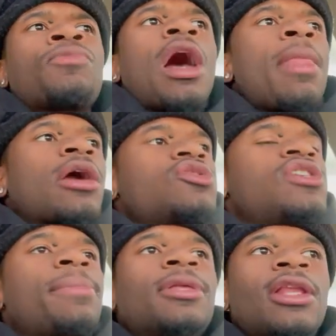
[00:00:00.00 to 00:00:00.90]
I'm not gonna
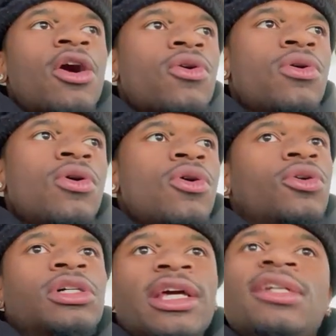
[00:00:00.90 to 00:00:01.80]
drop the low
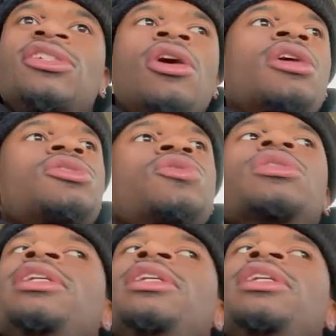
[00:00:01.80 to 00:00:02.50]
or get a sauce on